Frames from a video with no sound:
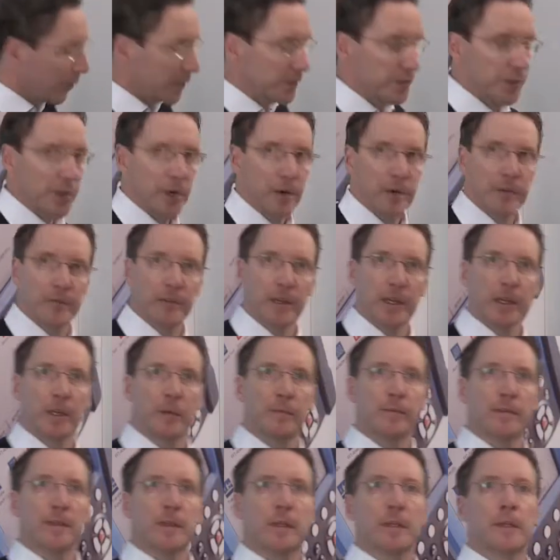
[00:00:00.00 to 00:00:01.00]
which are
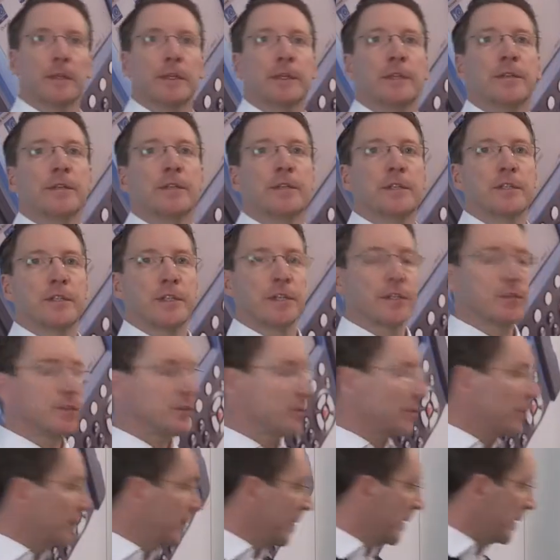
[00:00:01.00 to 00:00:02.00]
available in this
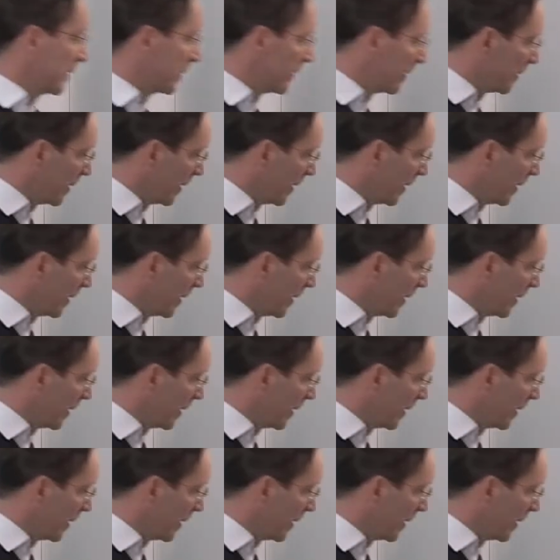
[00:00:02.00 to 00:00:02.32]
instrument.